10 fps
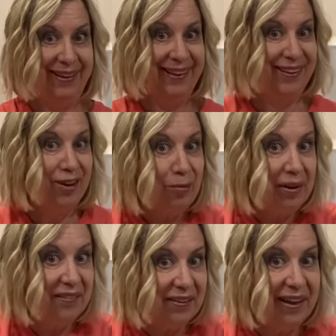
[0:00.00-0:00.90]
a little
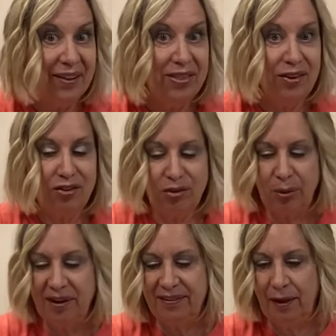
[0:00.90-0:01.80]
bit of a healthier
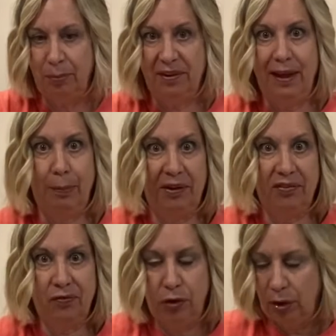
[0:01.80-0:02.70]
choice, helps keep us
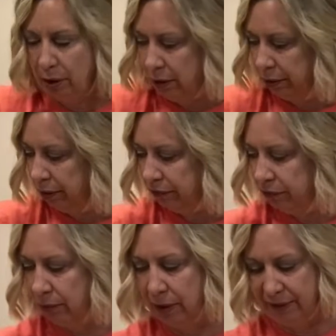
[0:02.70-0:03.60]
full longer so
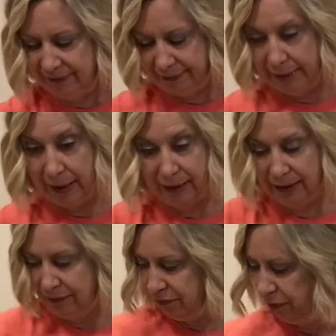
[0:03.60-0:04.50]
we're not
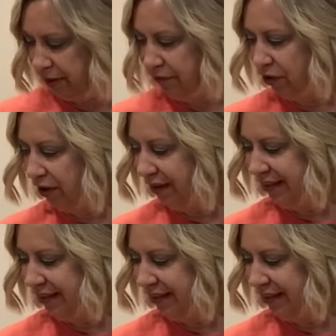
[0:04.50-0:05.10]
snacking forever.